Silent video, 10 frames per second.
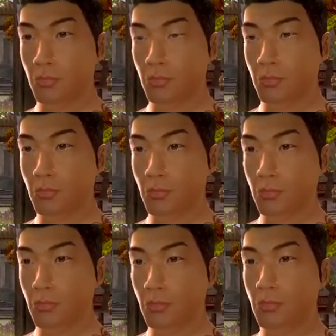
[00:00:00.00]

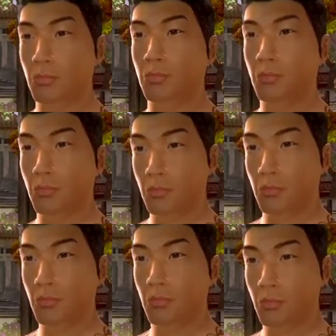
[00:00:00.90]

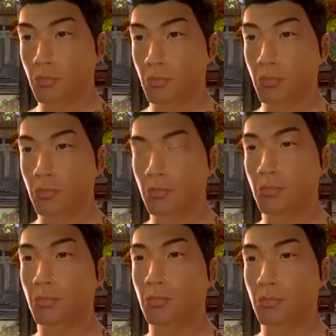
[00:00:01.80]

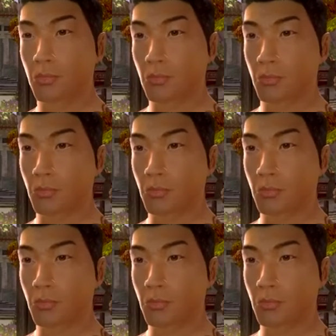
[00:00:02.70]
Nobody speaks.